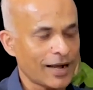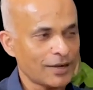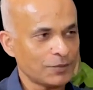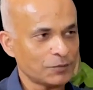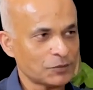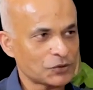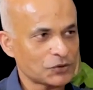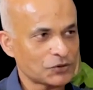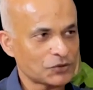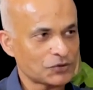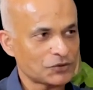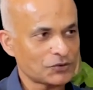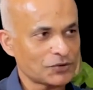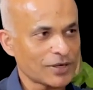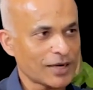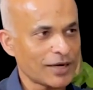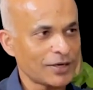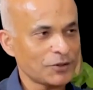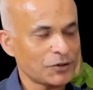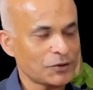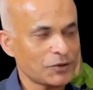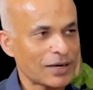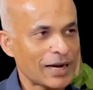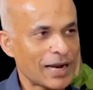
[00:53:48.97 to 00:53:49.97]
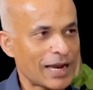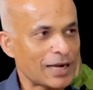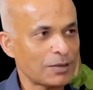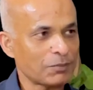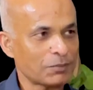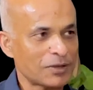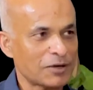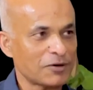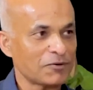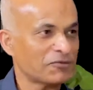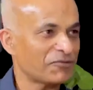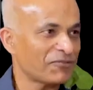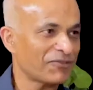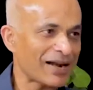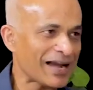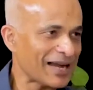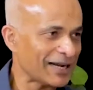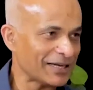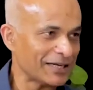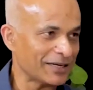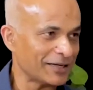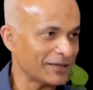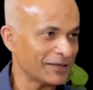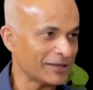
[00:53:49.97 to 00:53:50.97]
I was trying to help a
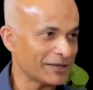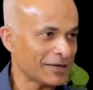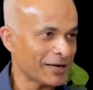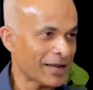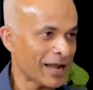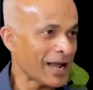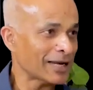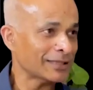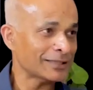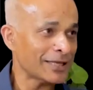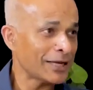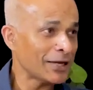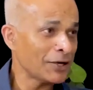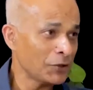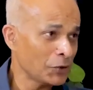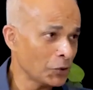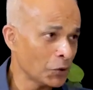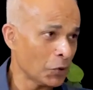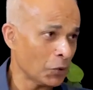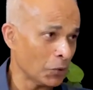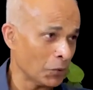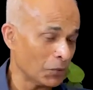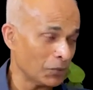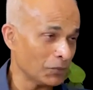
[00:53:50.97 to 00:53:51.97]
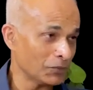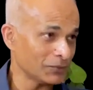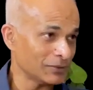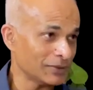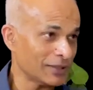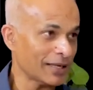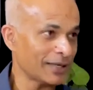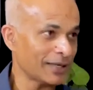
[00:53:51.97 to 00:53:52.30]
friend, and they know